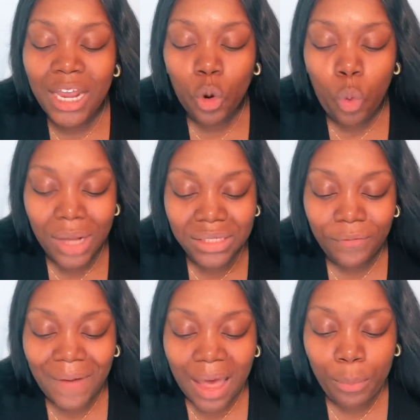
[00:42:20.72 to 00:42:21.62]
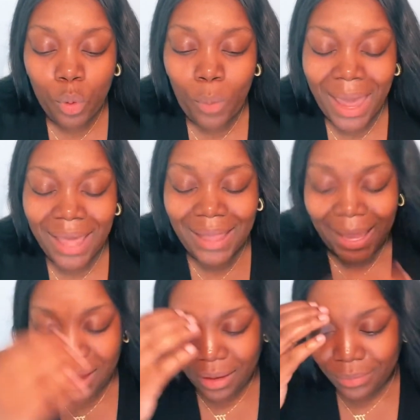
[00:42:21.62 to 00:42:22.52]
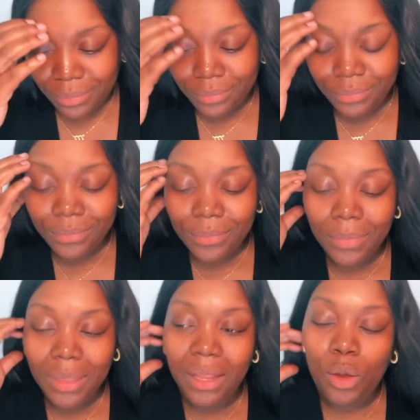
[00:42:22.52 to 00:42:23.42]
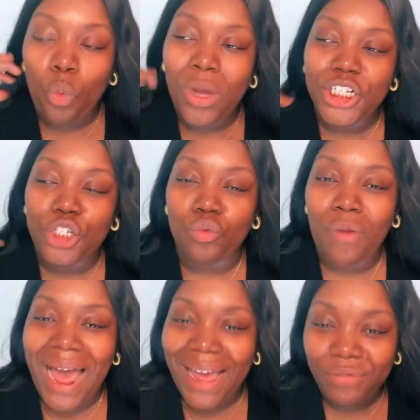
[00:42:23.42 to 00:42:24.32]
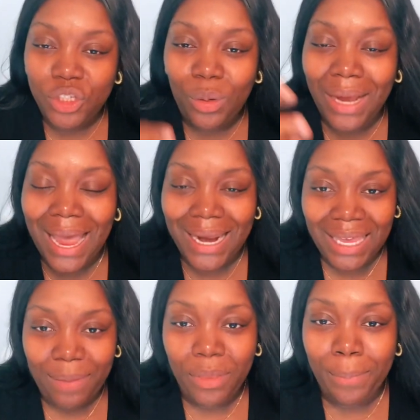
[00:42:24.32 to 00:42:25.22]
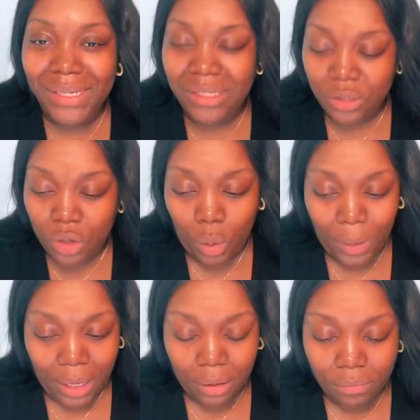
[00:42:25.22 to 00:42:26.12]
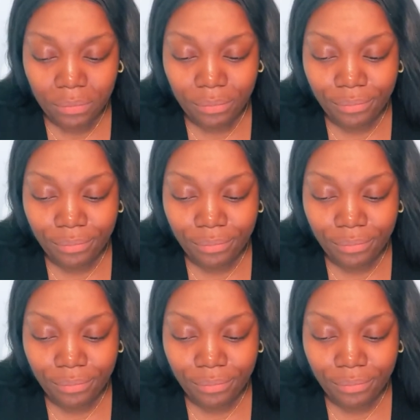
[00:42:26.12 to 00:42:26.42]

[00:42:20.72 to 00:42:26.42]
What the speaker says: in a quantifiable way, like what drives you to kind of keep the business going.